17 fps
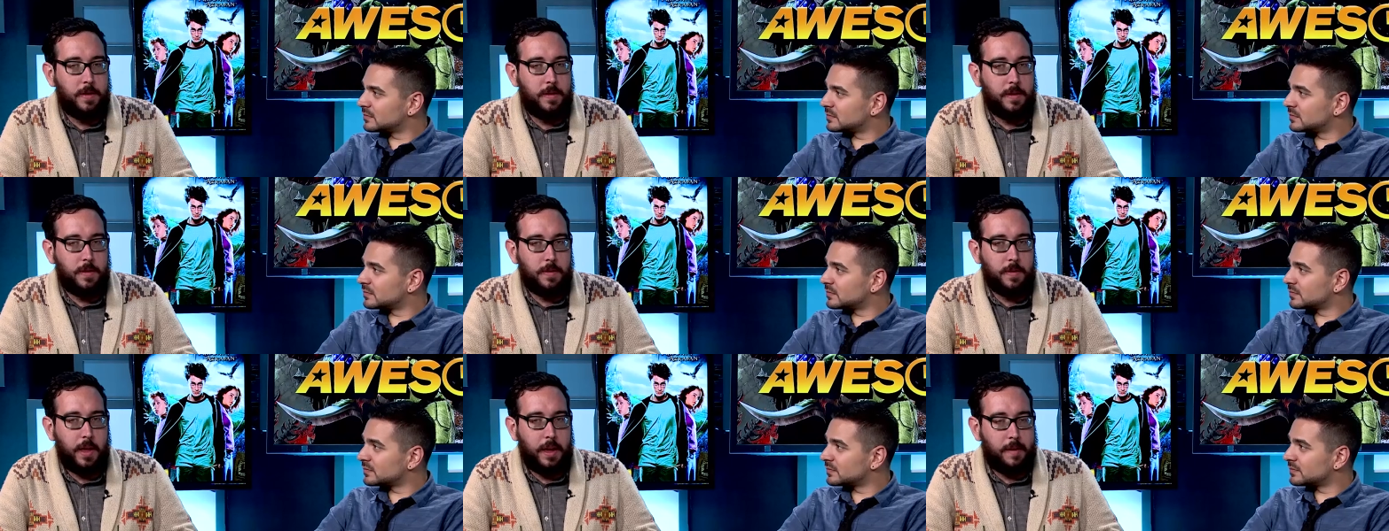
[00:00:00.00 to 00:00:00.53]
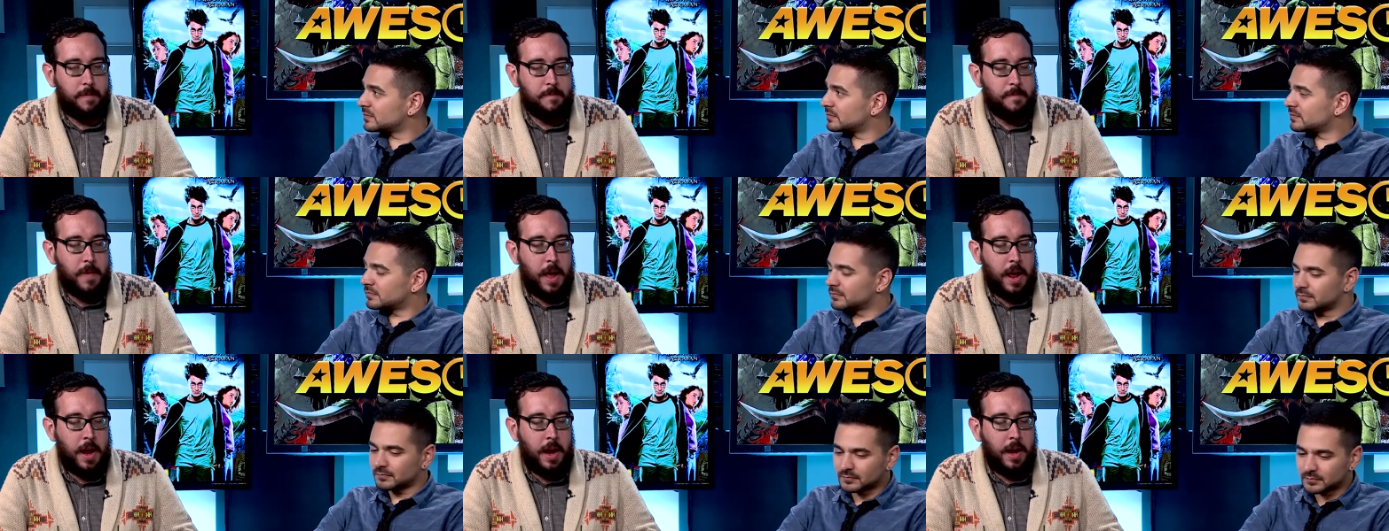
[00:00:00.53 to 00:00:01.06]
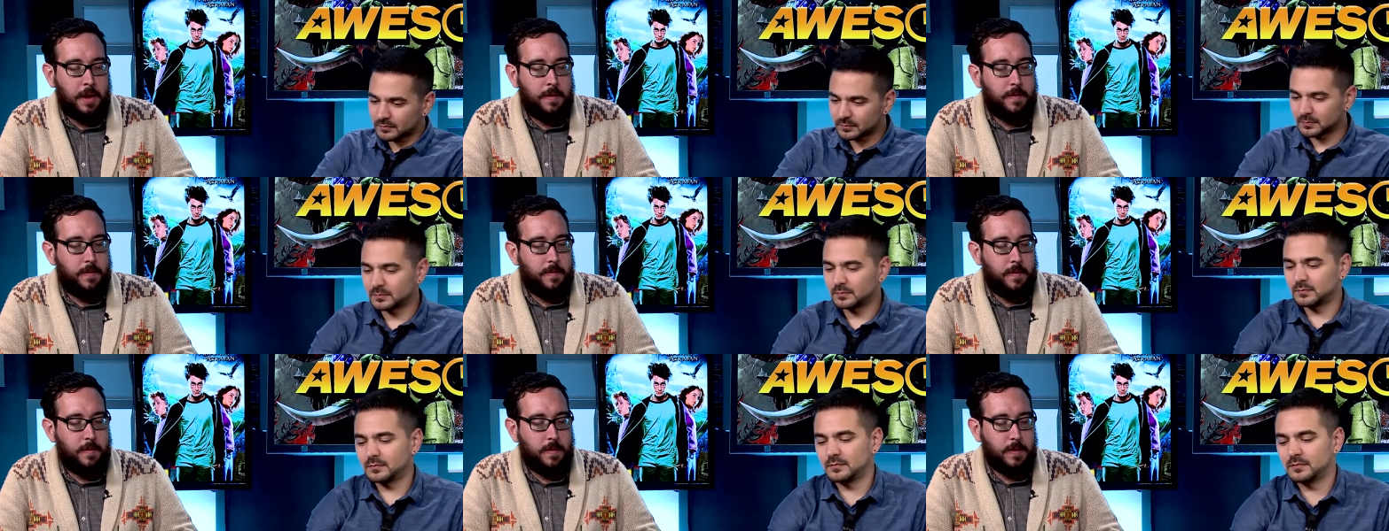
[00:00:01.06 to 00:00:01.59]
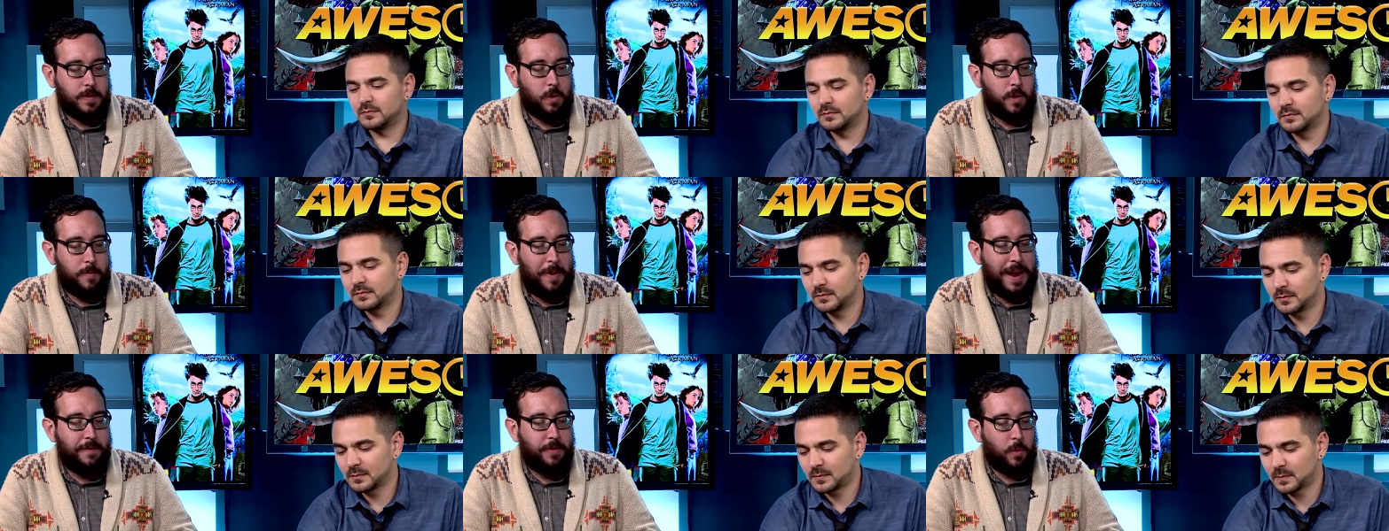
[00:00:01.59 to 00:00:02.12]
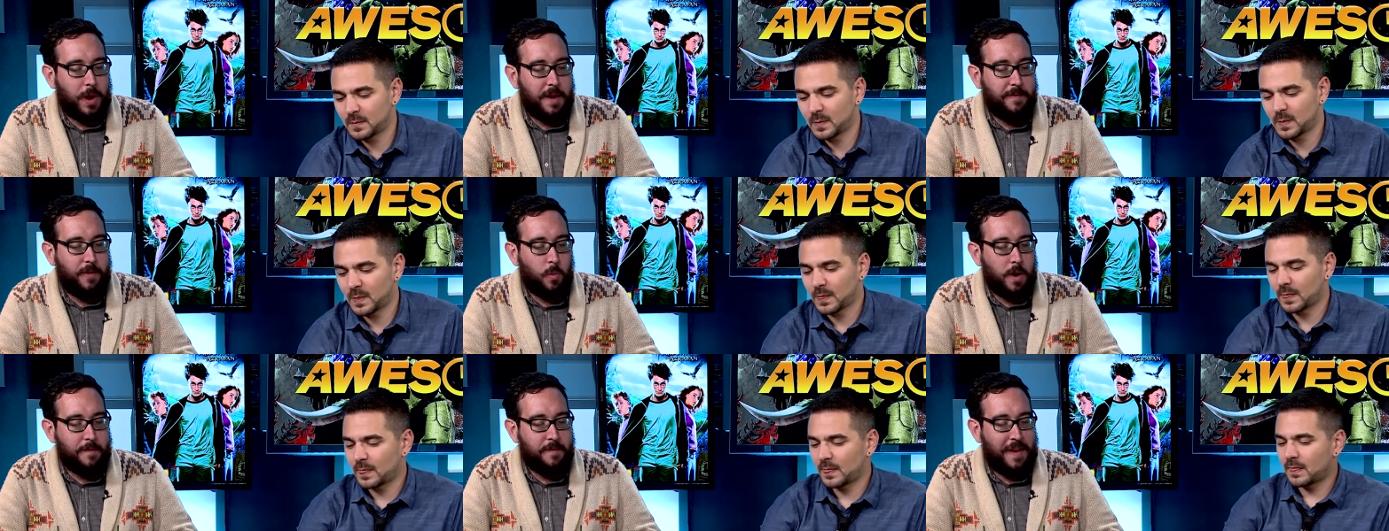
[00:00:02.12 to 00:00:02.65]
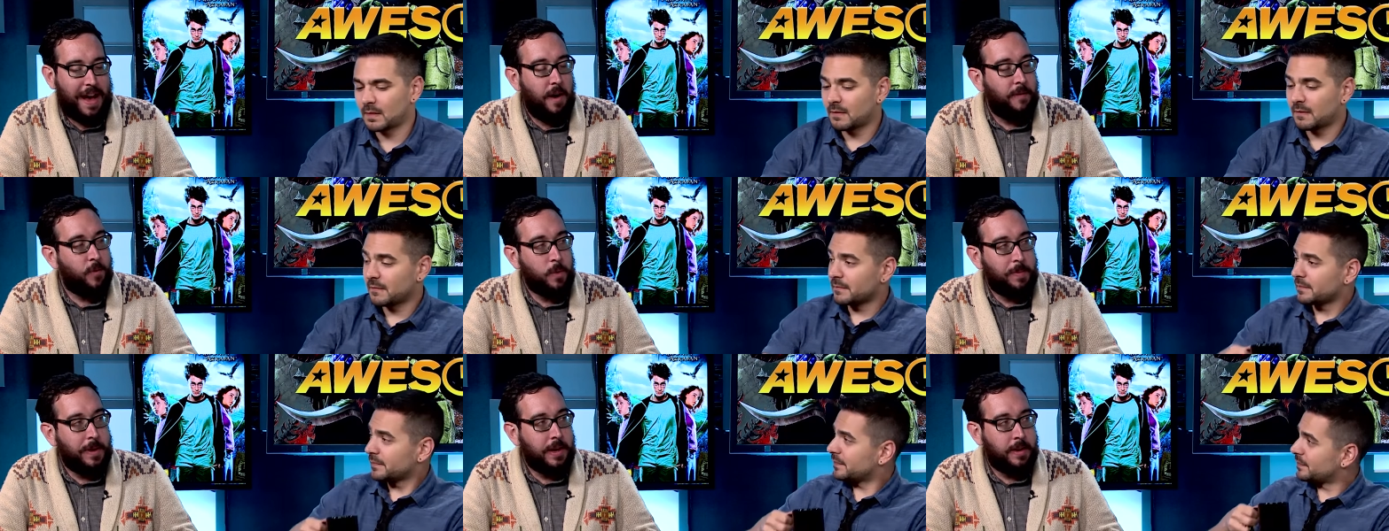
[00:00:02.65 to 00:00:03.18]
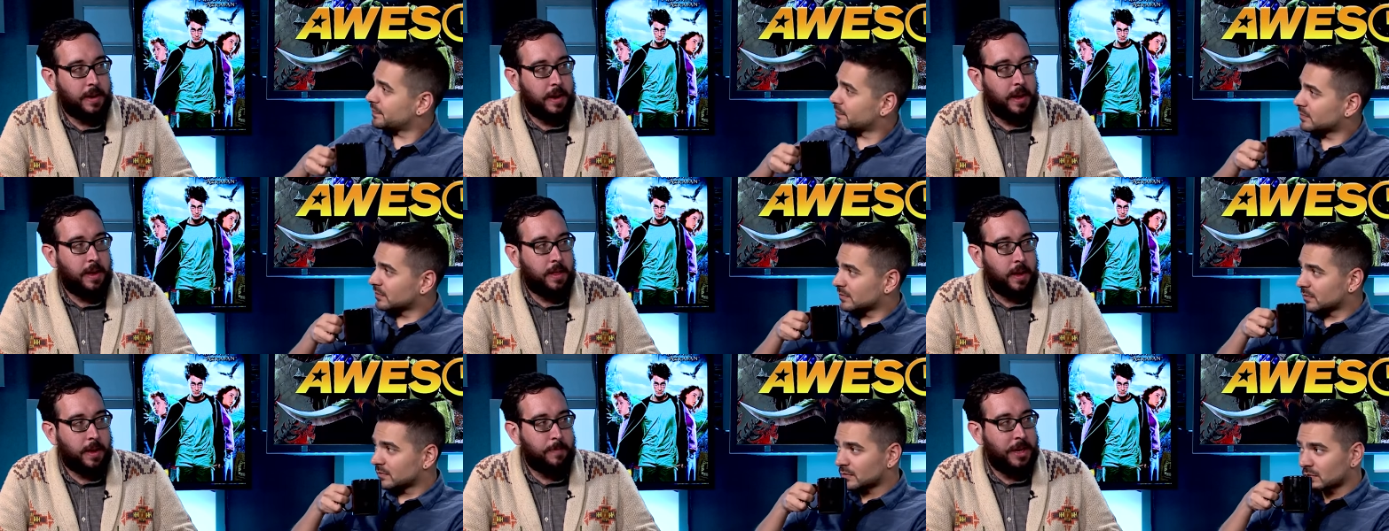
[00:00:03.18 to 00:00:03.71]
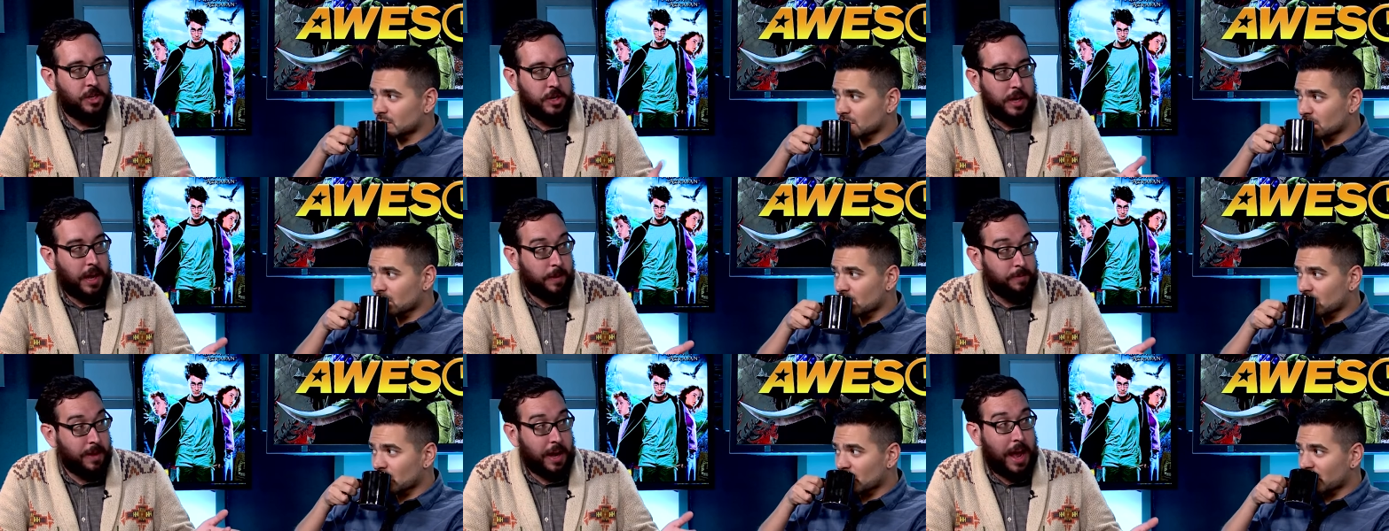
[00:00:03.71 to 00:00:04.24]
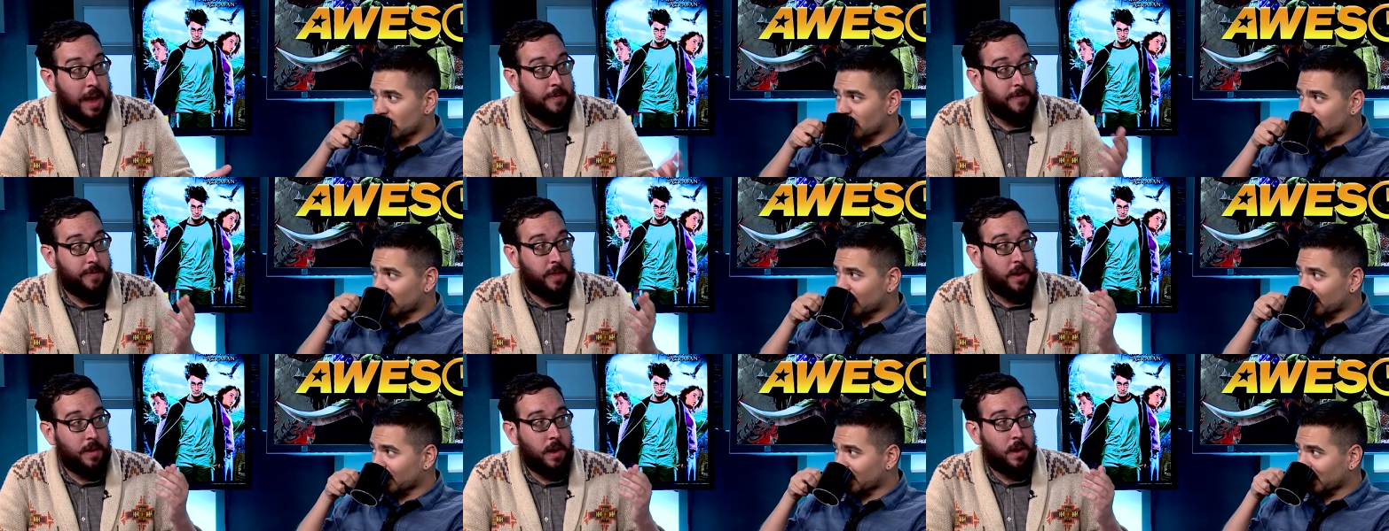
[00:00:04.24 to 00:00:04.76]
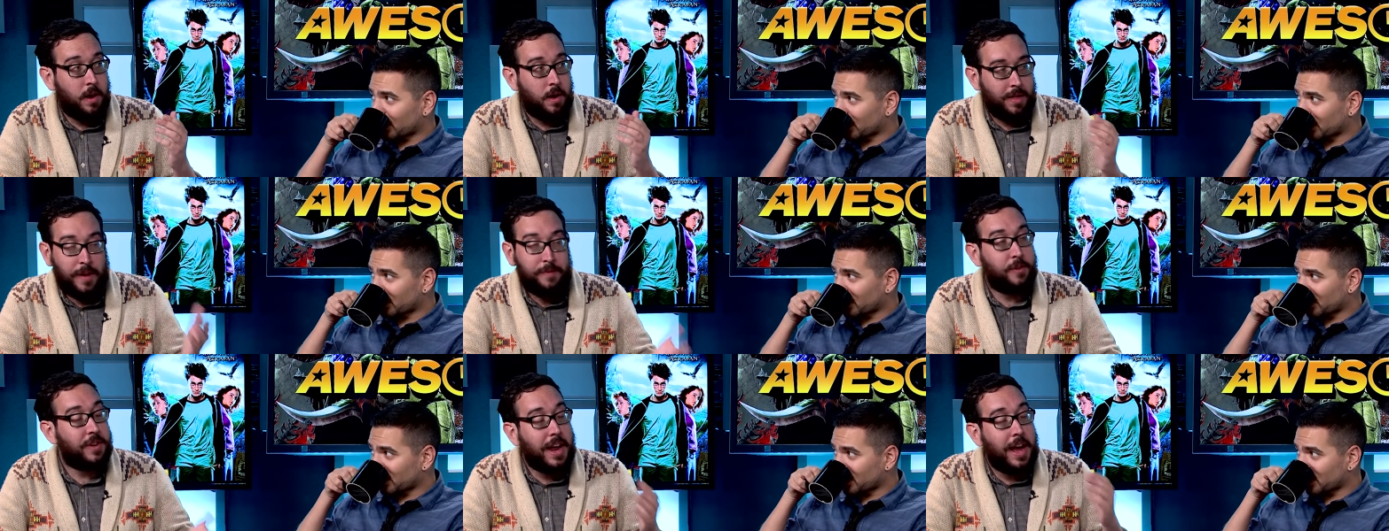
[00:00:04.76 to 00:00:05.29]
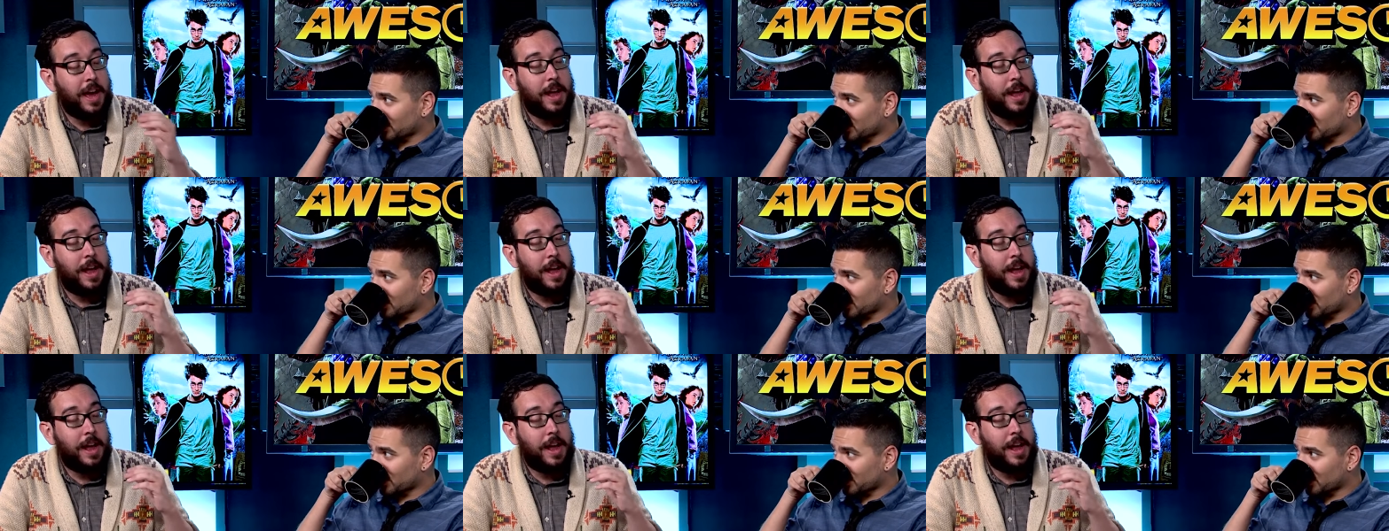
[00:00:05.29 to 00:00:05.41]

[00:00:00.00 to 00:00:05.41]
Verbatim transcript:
Speaker 1: Two like made sort of paved the way for what Valve would be today. Like mentioning right. games like Half or Left 4